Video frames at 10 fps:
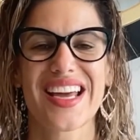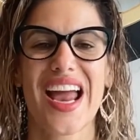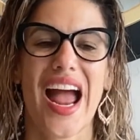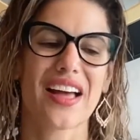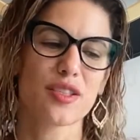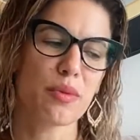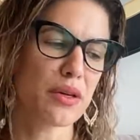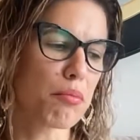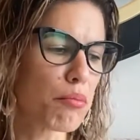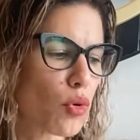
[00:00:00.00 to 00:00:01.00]
has been
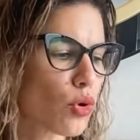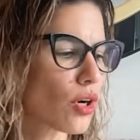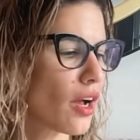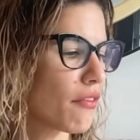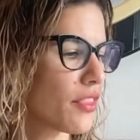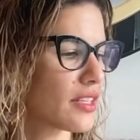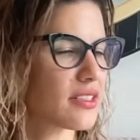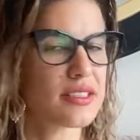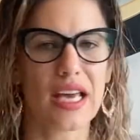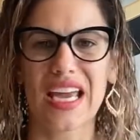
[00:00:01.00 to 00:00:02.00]
more of the
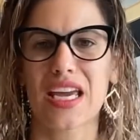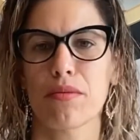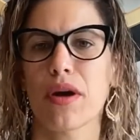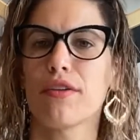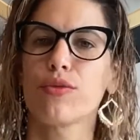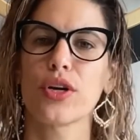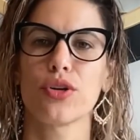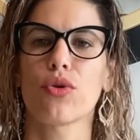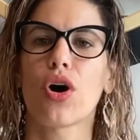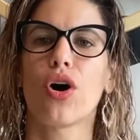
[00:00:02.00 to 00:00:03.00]
same of what you
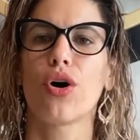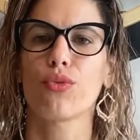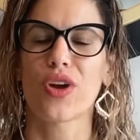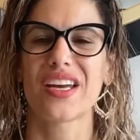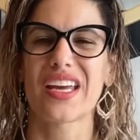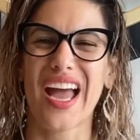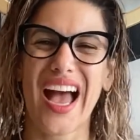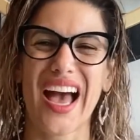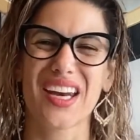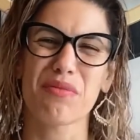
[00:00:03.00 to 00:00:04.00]
already
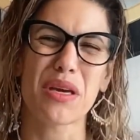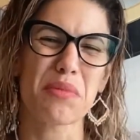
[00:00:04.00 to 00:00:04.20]
had. It maybe